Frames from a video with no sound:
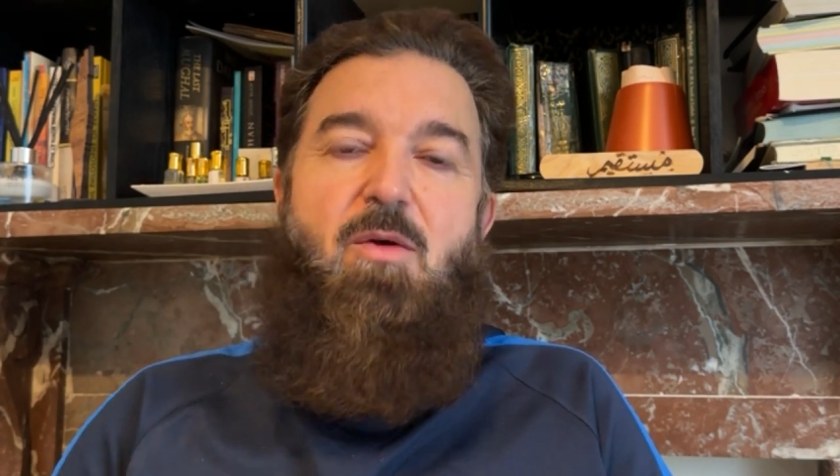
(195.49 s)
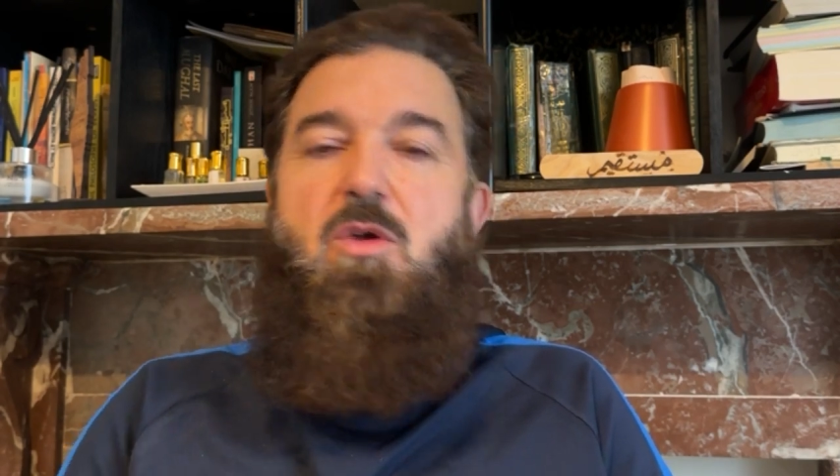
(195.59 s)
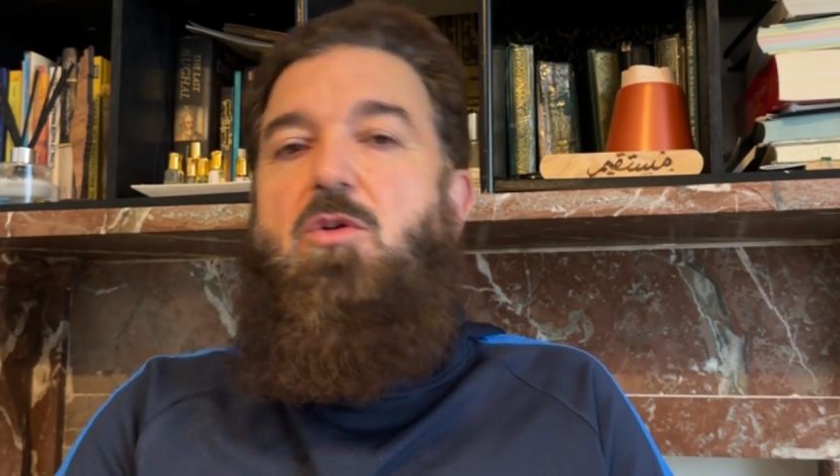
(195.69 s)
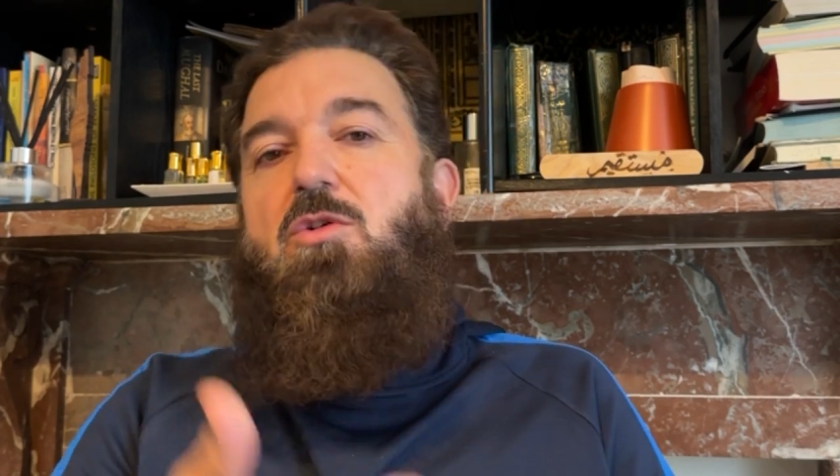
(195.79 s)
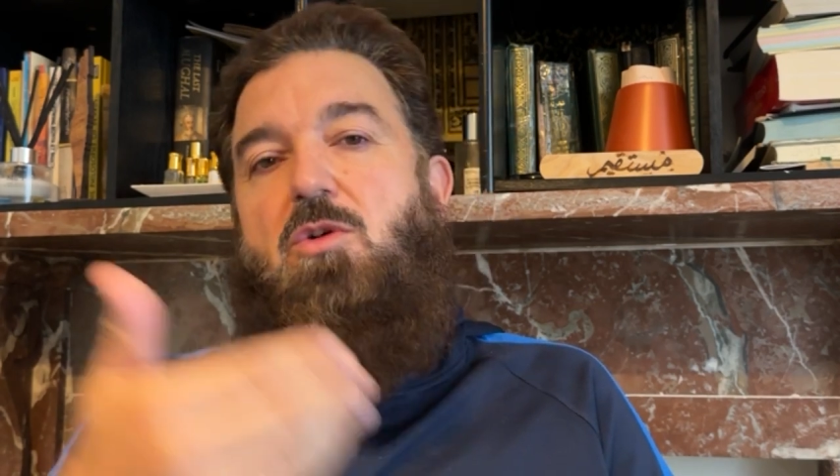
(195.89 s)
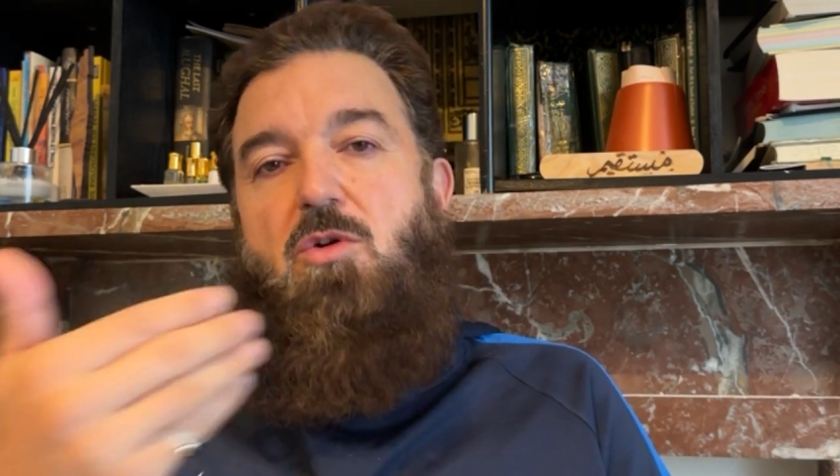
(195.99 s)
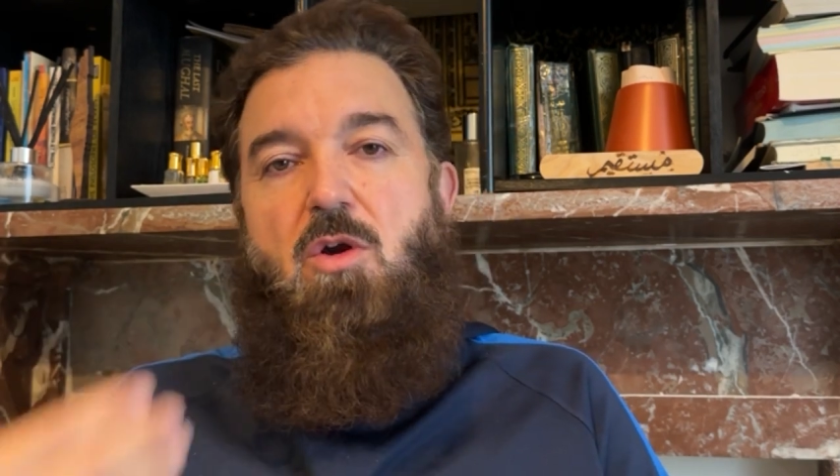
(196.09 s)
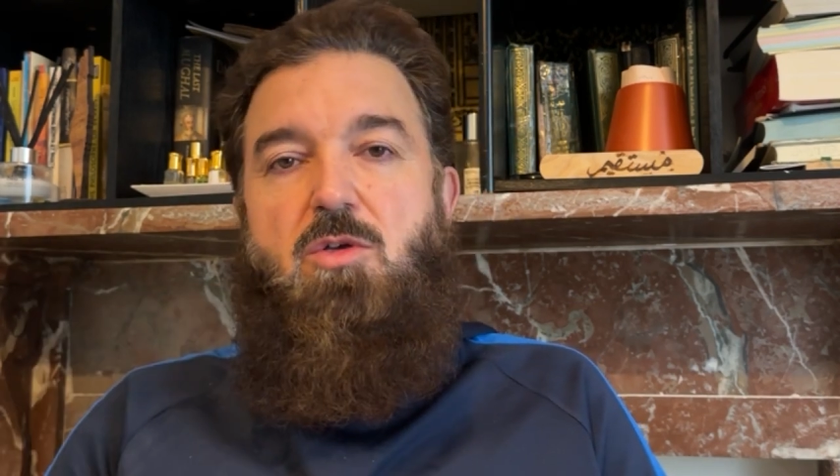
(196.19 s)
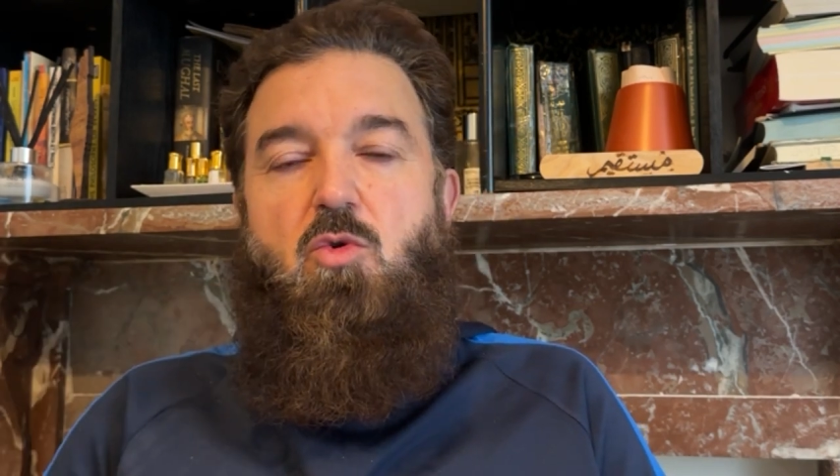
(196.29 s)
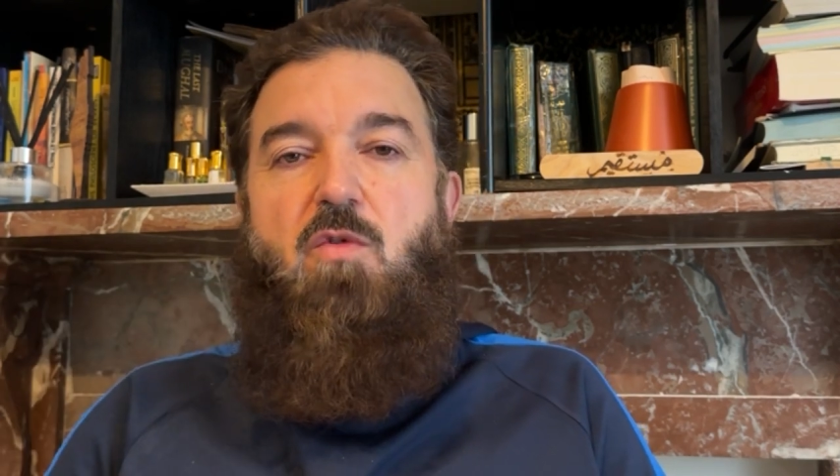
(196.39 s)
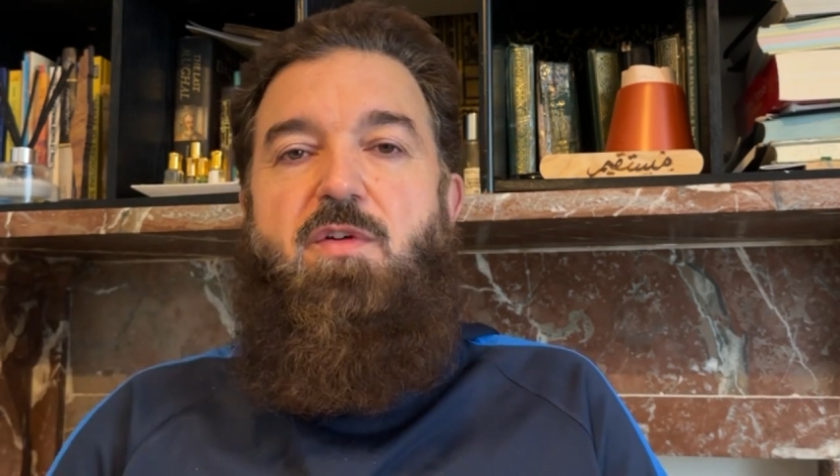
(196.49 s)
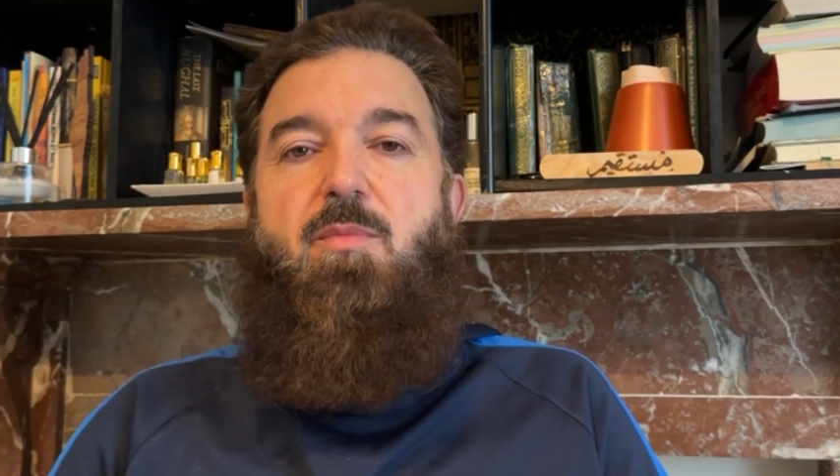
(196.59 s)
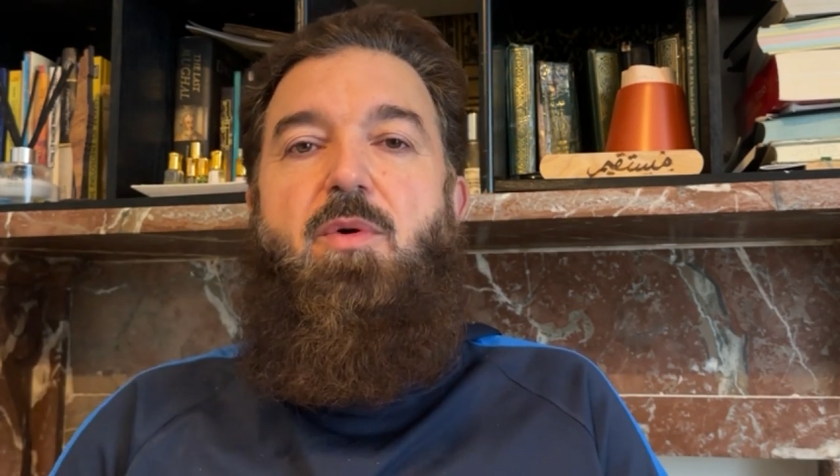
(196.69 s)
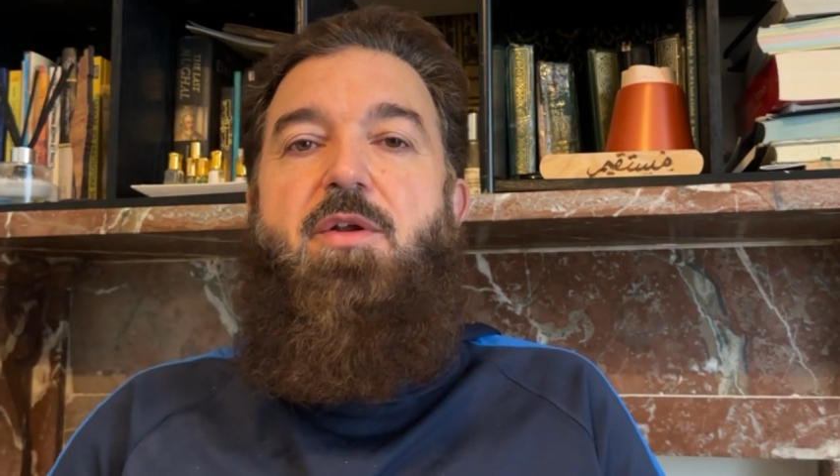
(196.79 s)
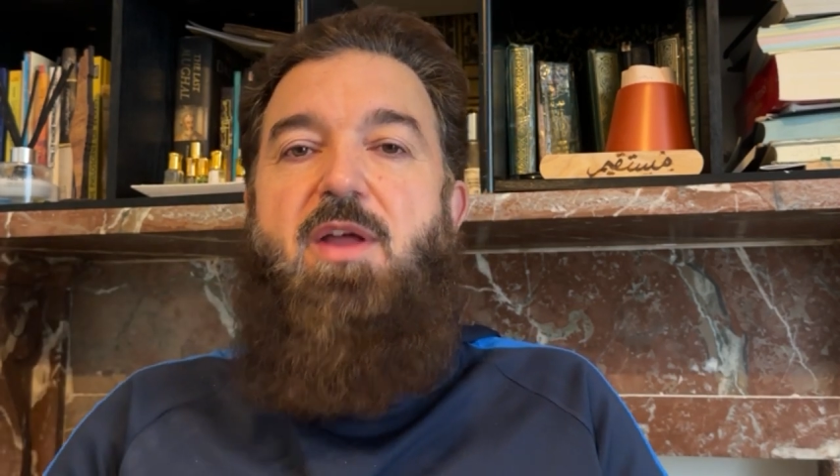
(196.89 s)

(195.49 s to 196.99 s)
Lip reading: you to cross over the border.